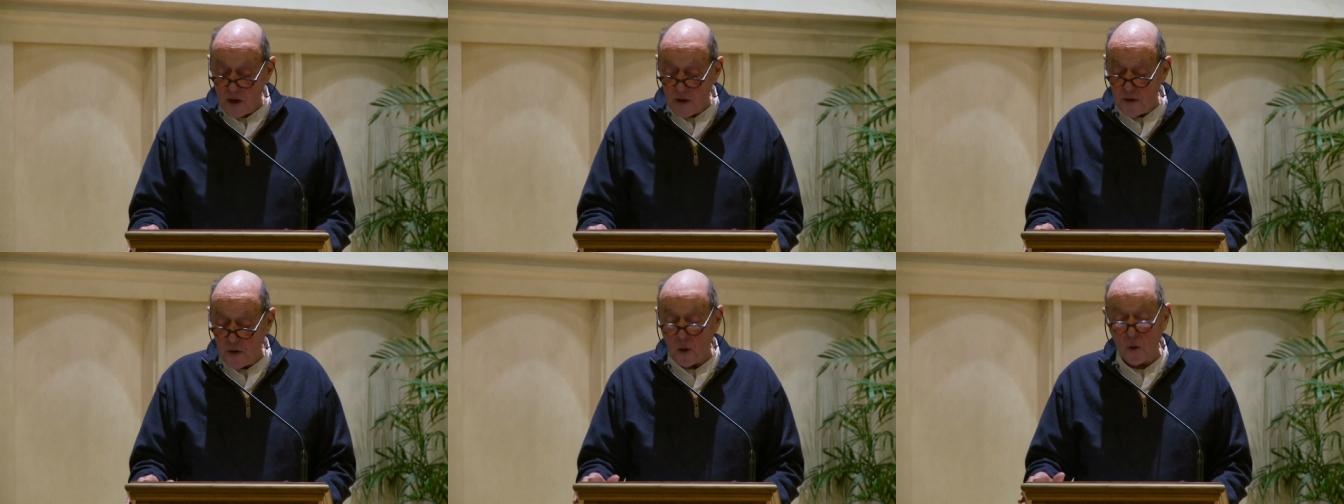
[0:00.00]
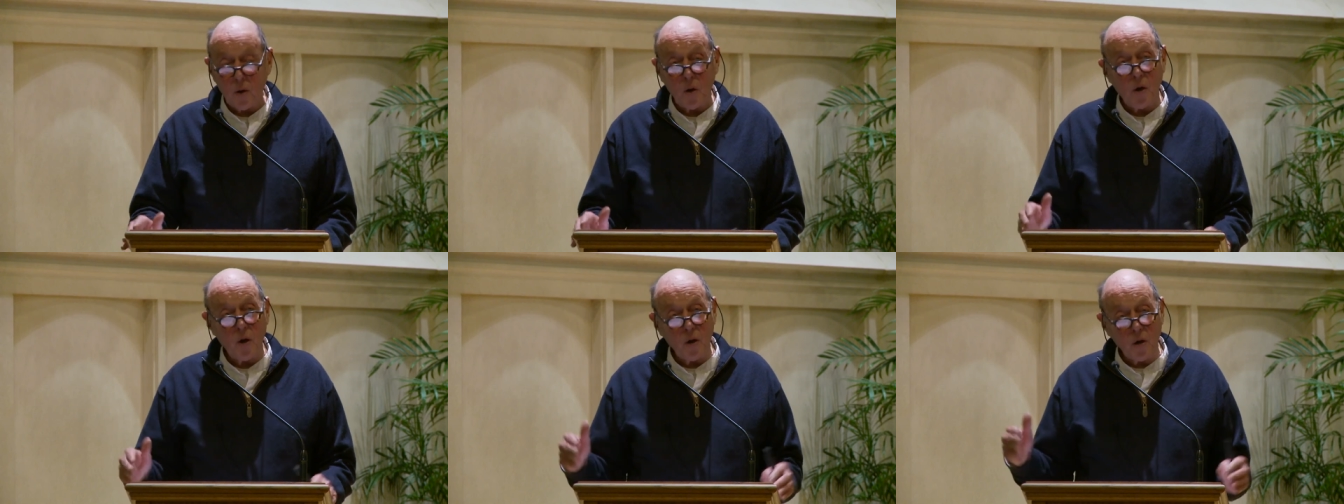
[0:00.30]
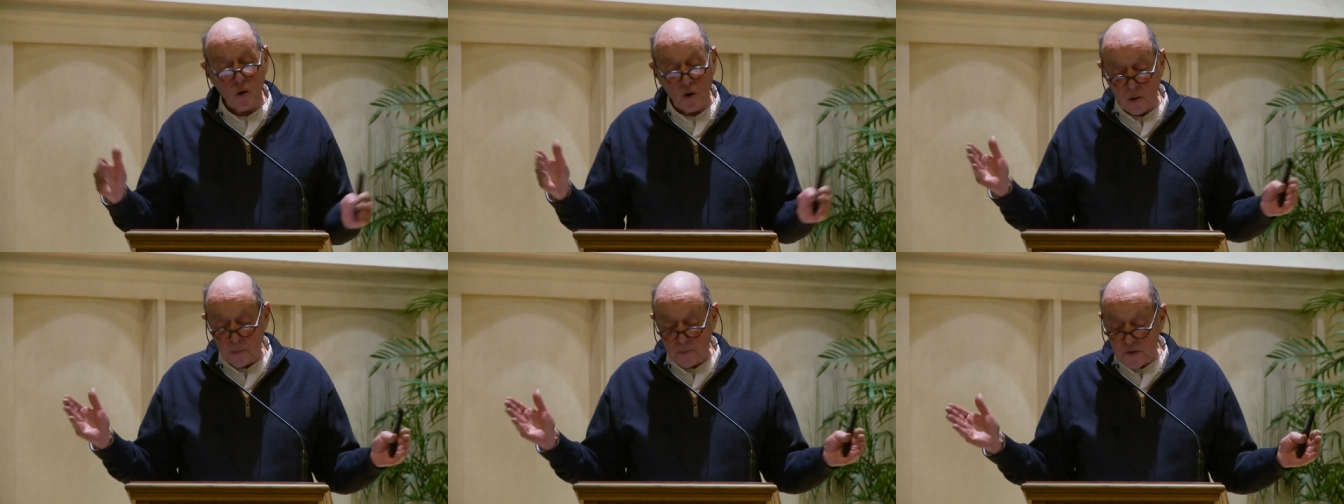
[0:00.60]
no
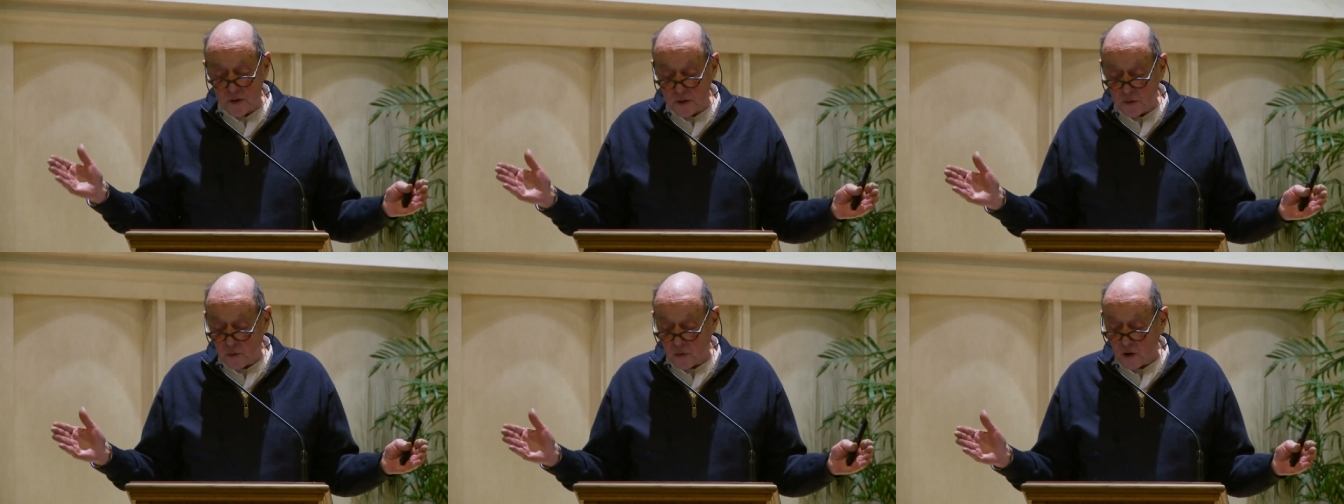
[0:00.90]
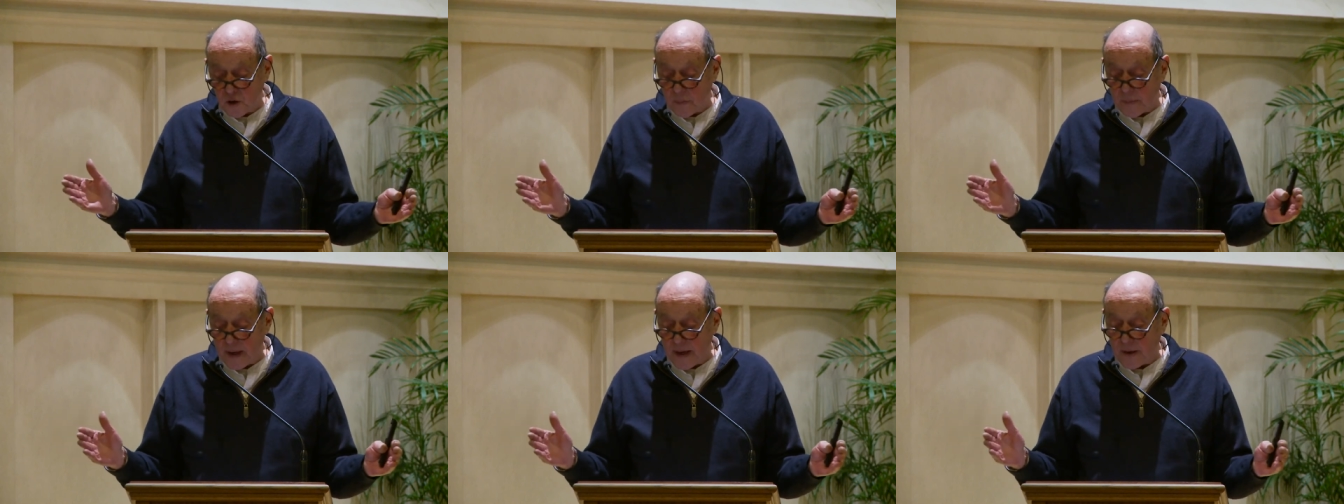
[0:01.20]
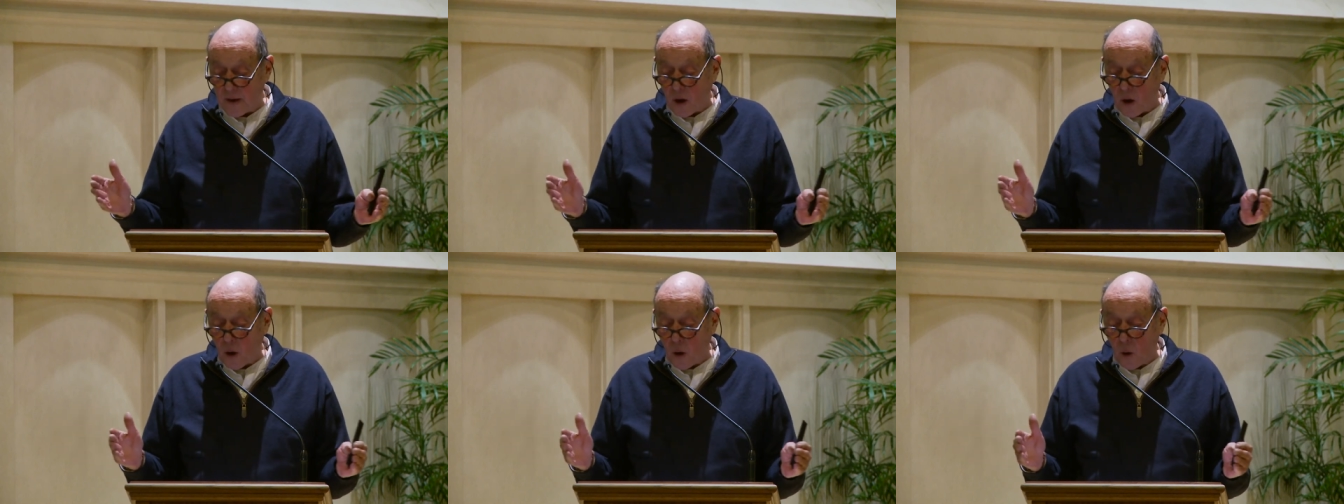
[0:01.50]
longer absorb
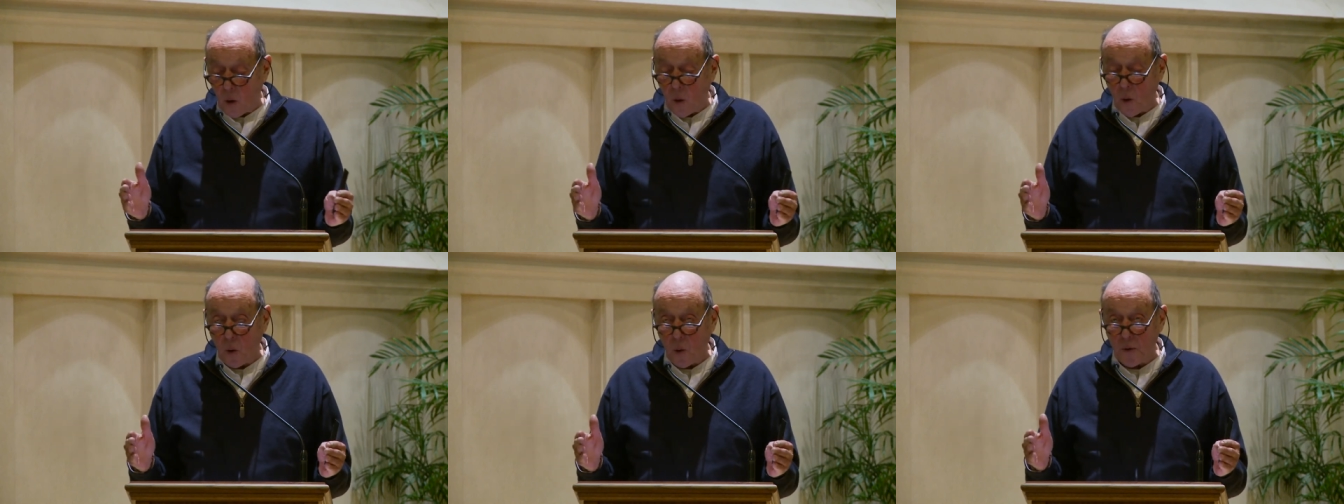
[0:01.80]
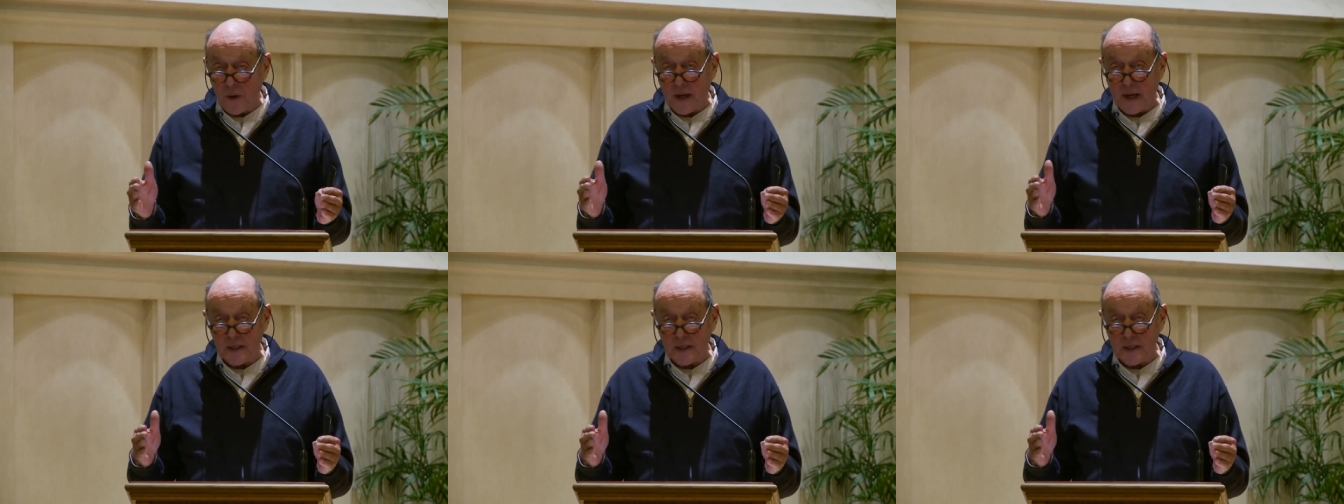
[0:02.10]
and hold